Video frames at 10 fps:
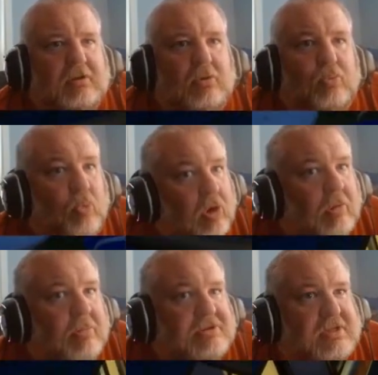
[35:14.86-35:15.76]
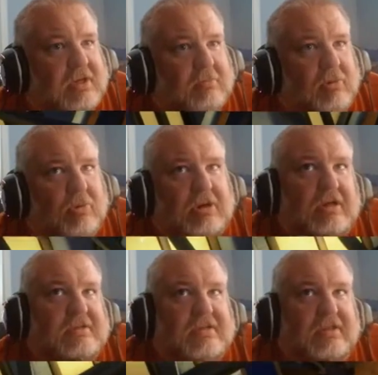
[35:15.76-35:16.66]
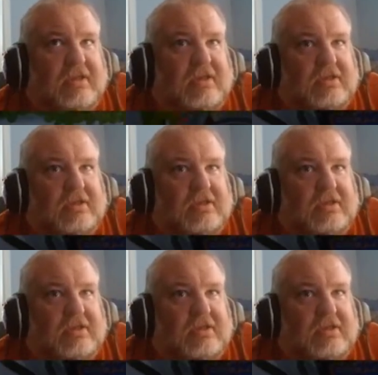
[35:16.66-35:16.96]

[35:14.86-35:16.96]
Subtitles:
We're almost done, but we're not done yet.